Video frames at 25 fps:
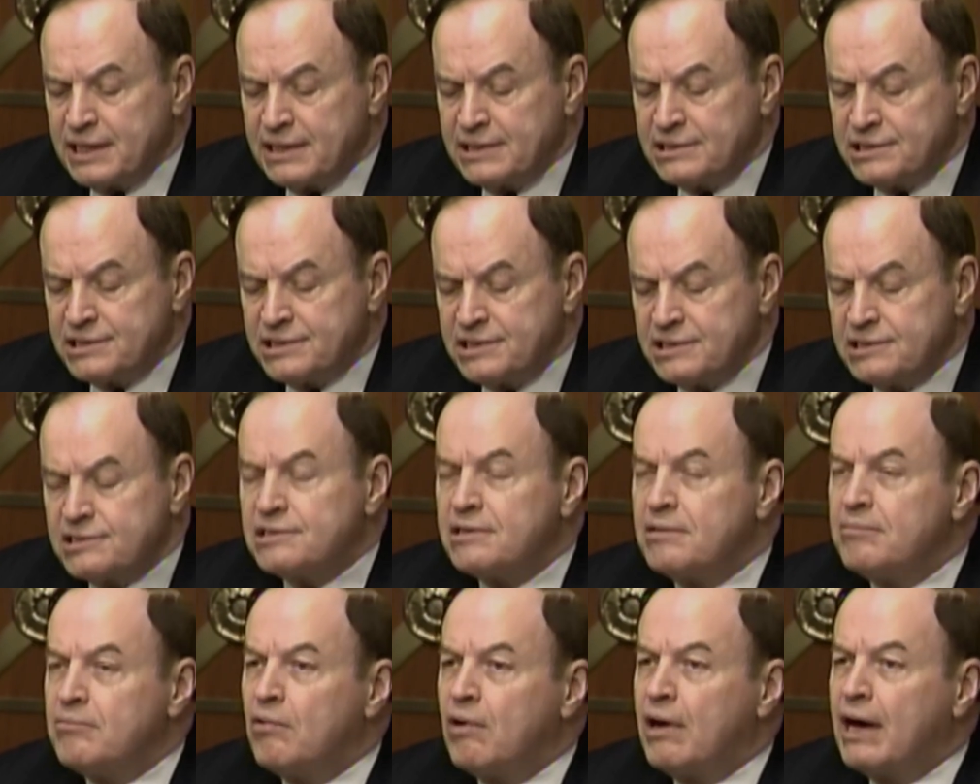a
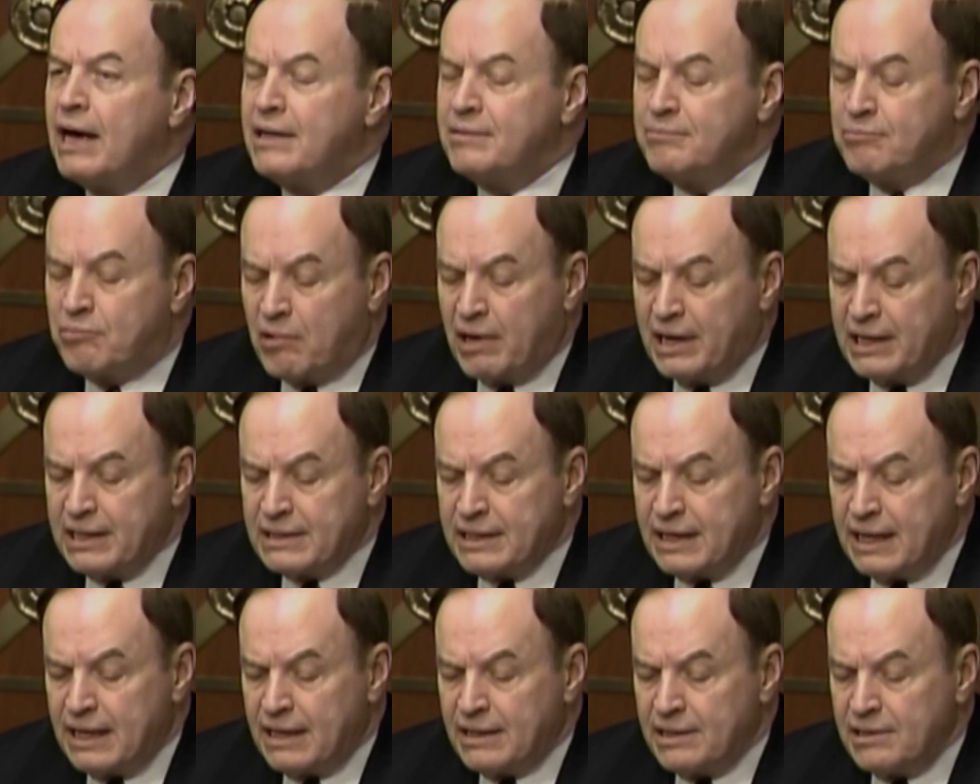system-wide
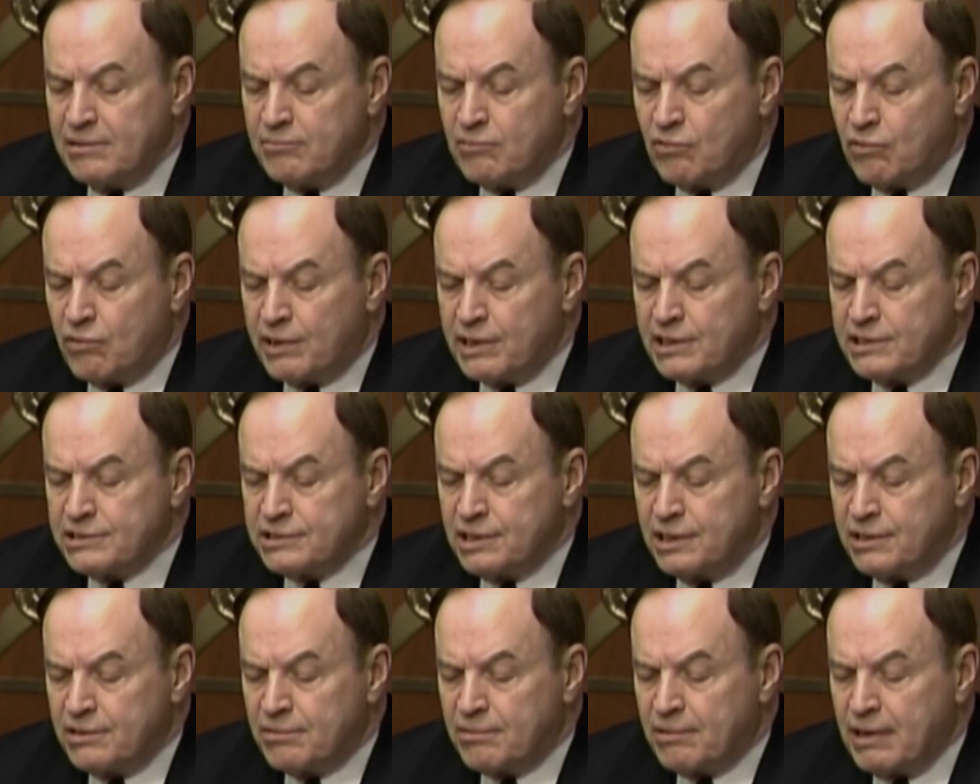breakdown in mortgage
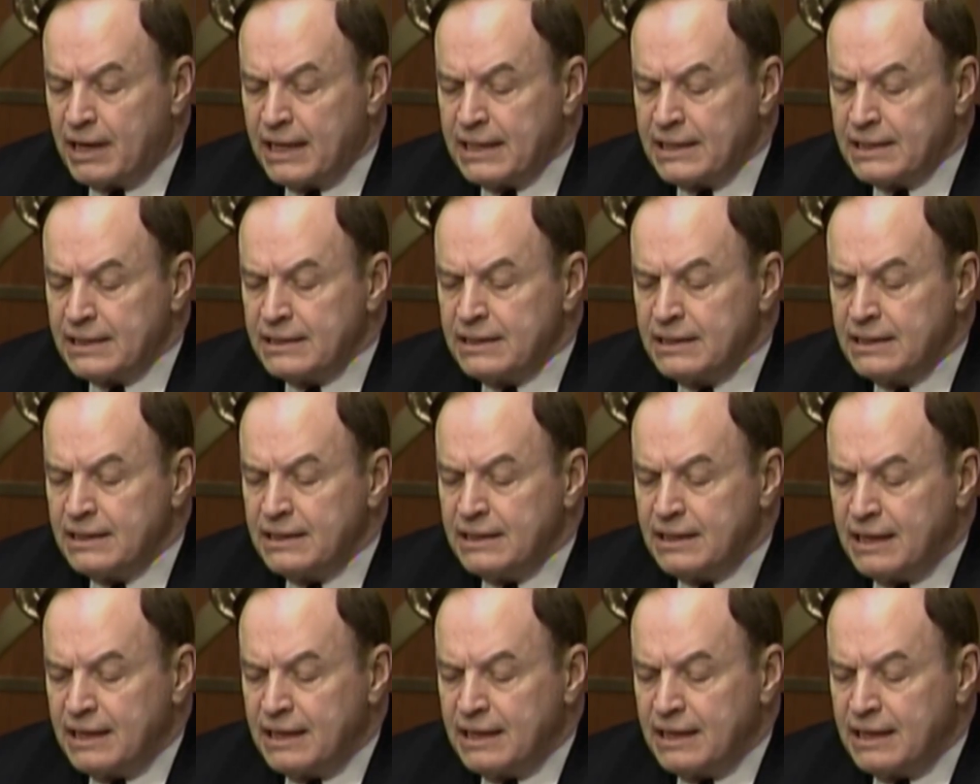underwriting